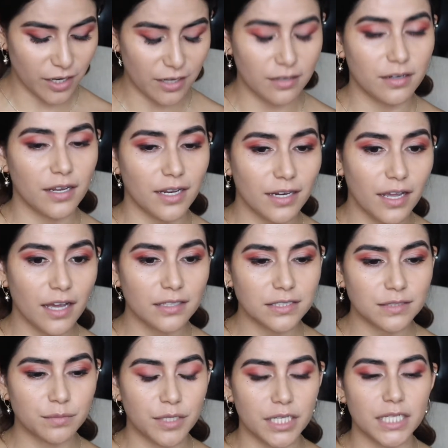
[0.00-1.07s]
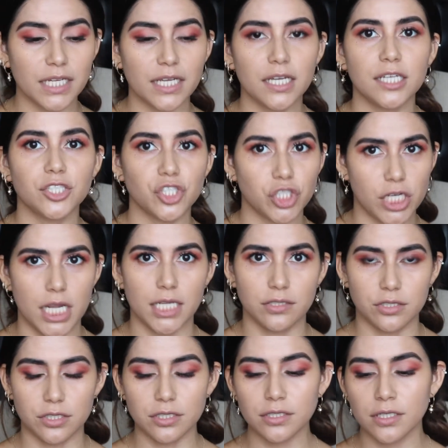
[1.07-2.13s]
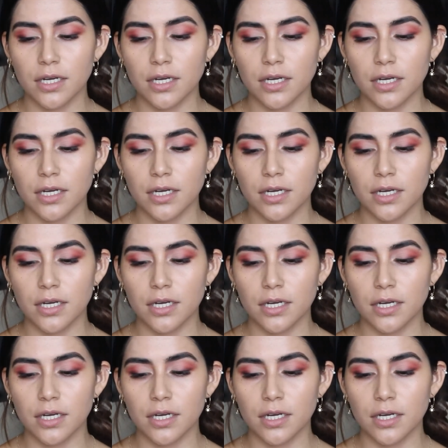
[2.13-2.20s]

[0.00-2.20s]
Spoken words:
and it has been a changer,